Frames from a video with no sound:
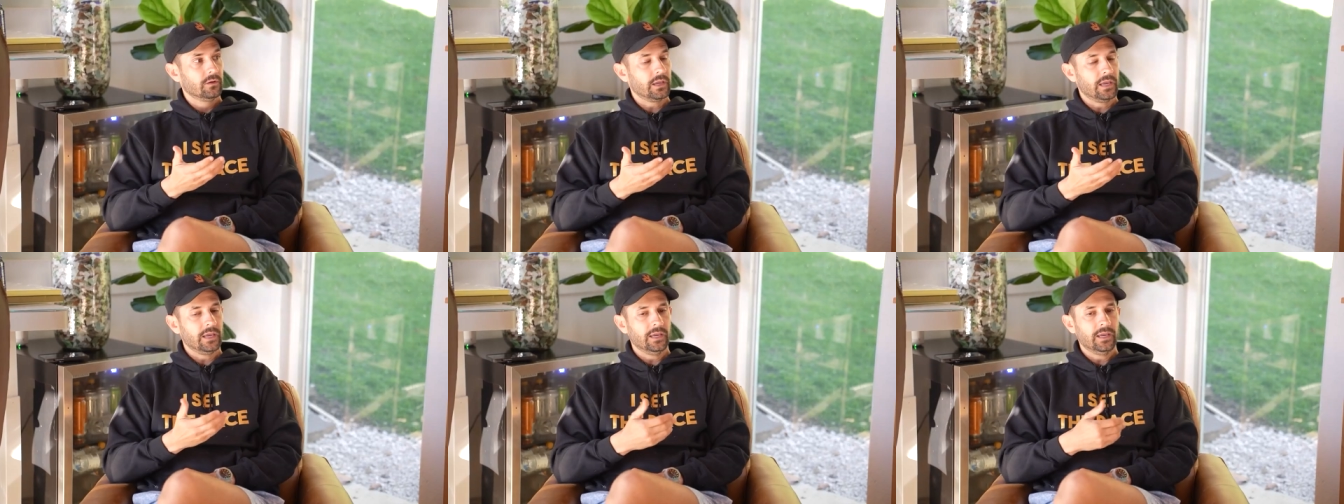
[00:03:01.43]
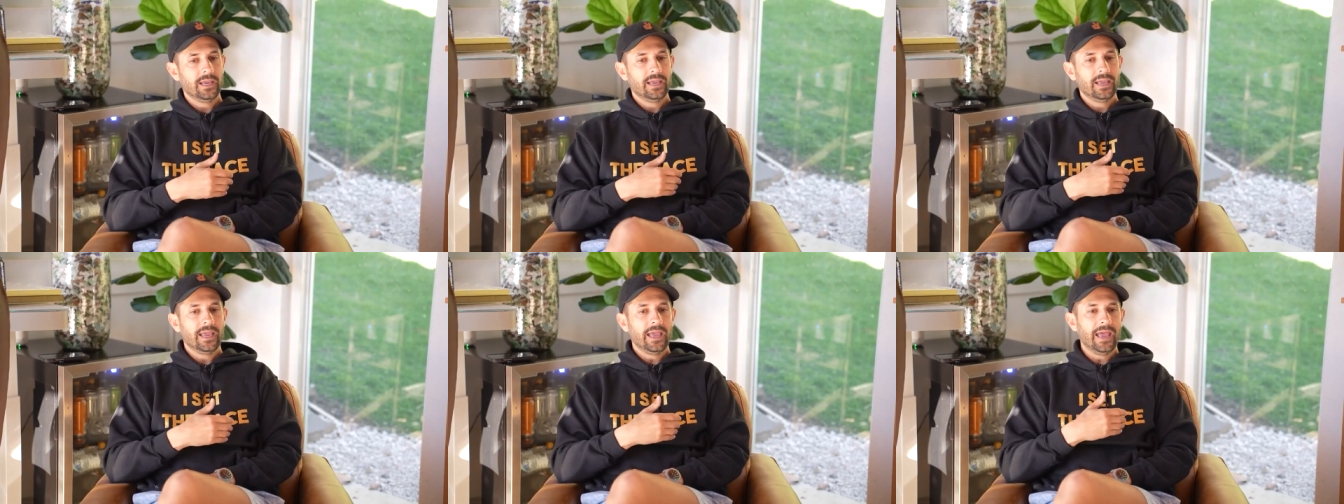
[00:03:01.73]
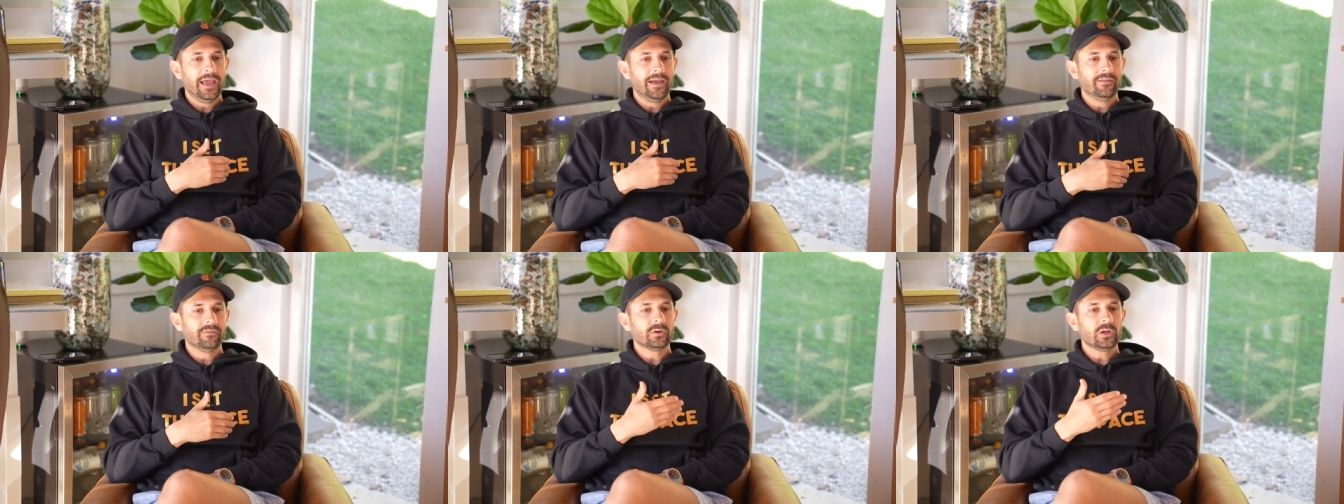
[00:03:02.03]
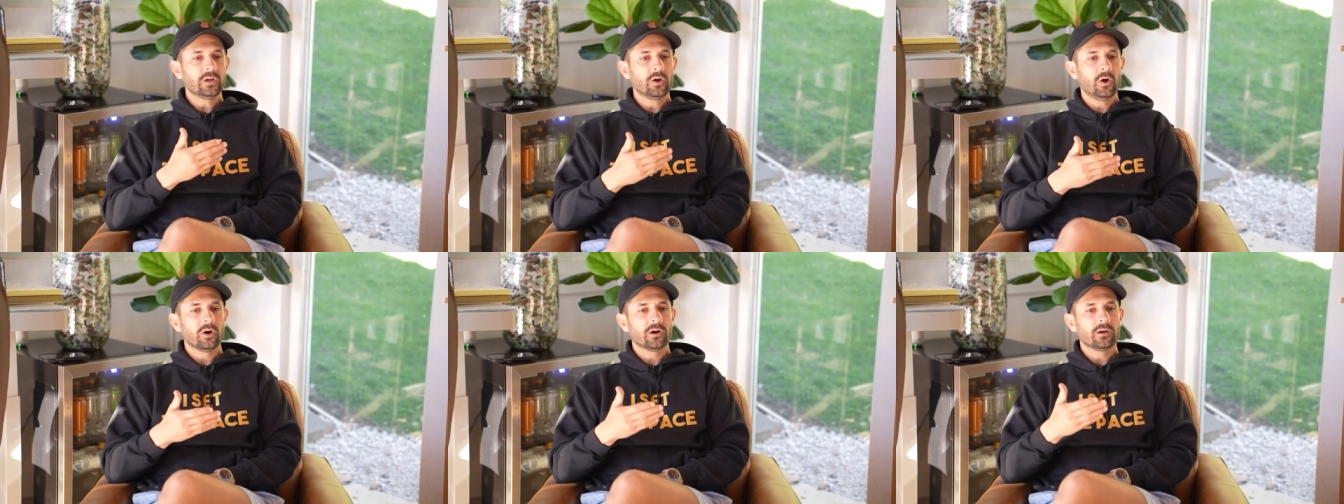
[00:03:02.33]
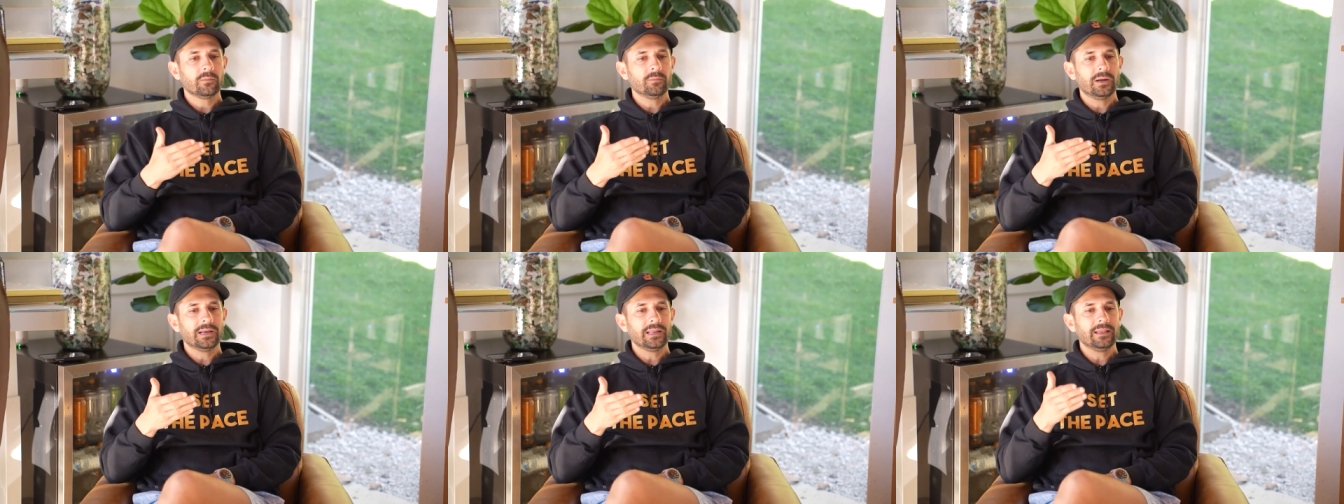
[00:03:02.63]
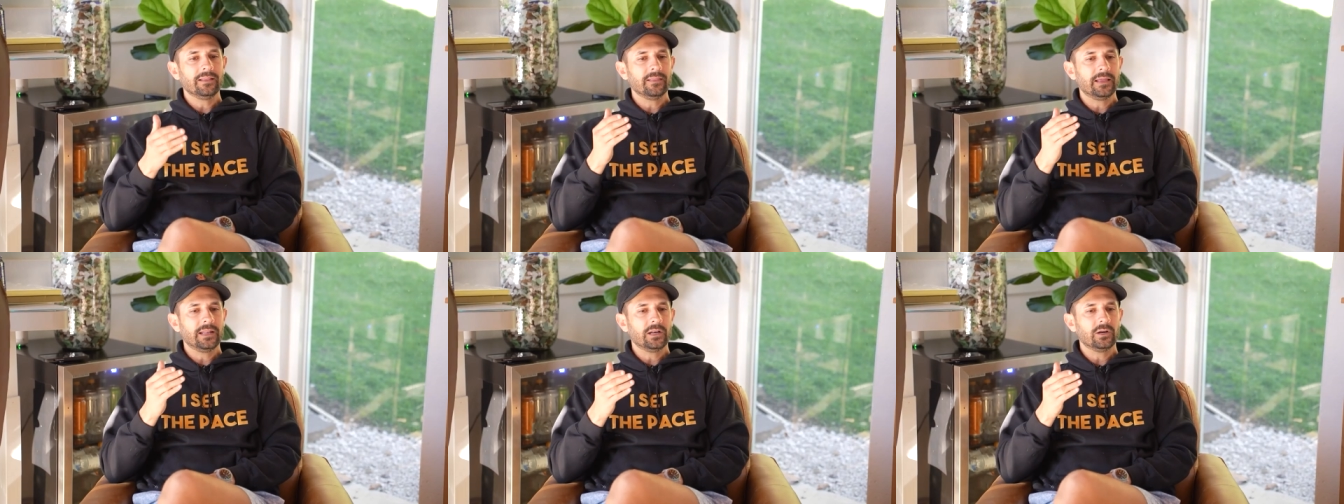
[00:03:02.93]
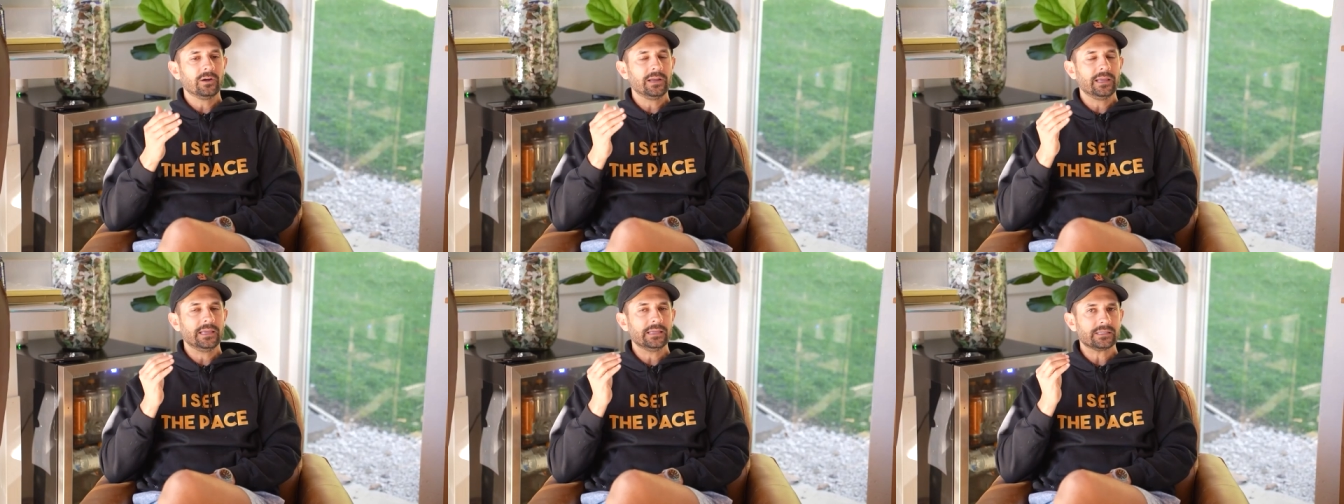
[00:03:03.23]
Okay. Every hard money
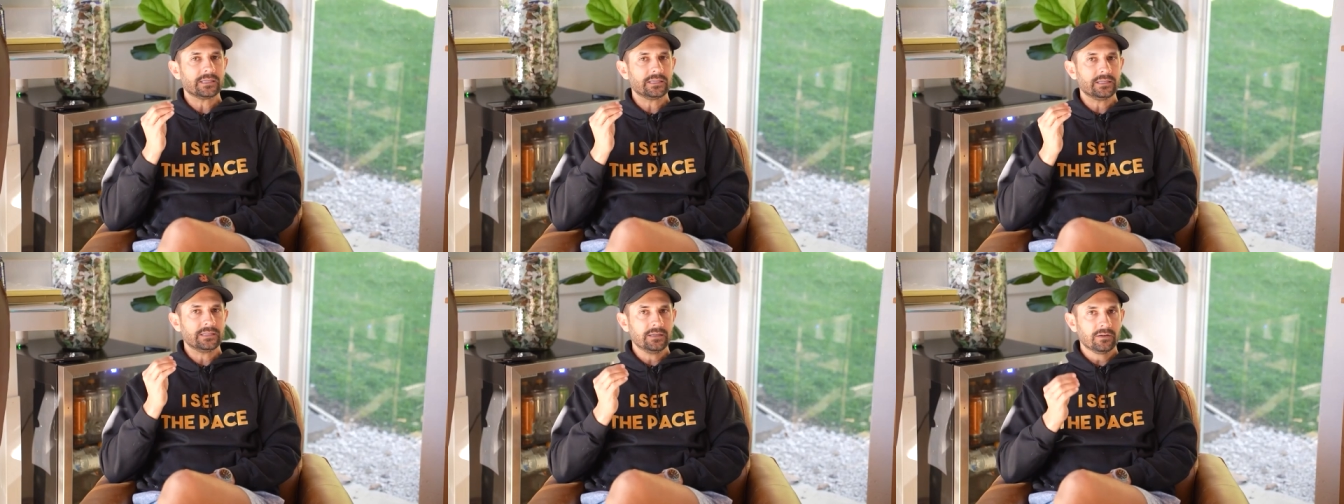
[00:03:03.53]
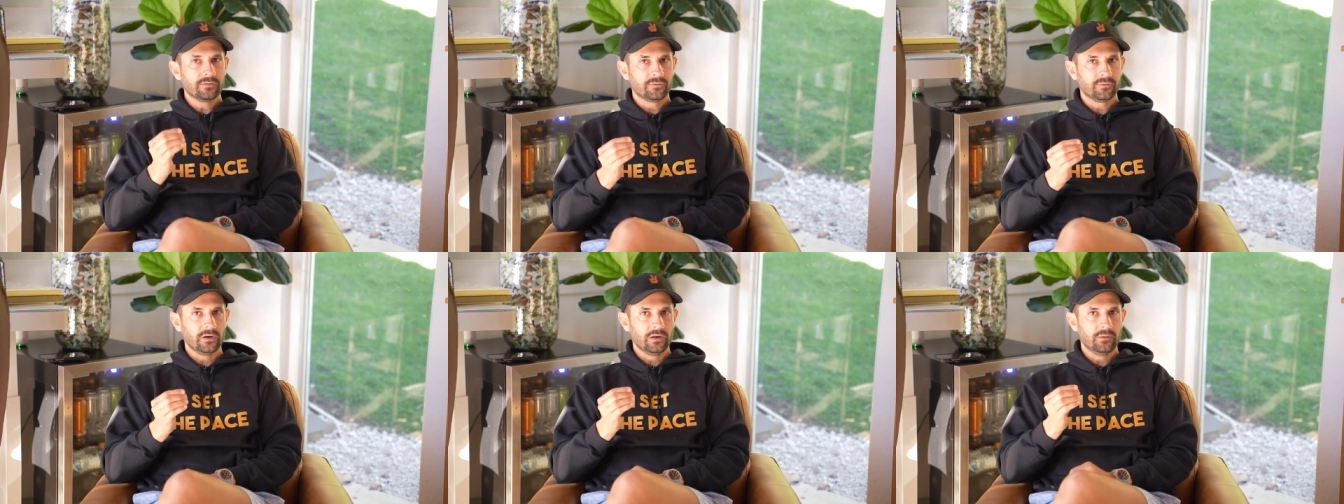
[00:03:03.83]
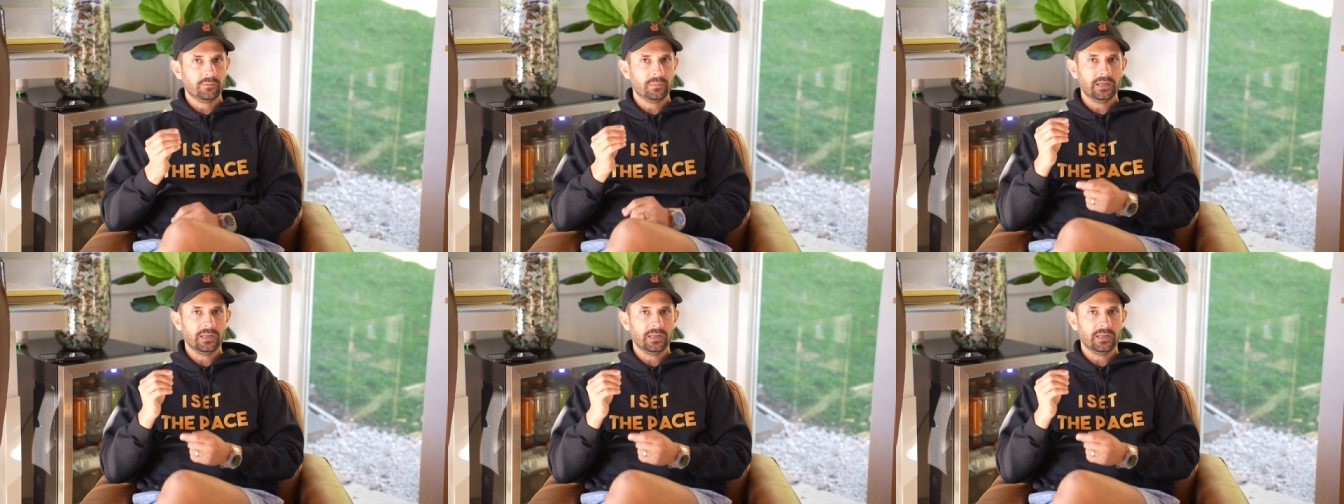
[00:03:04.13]
lender is different,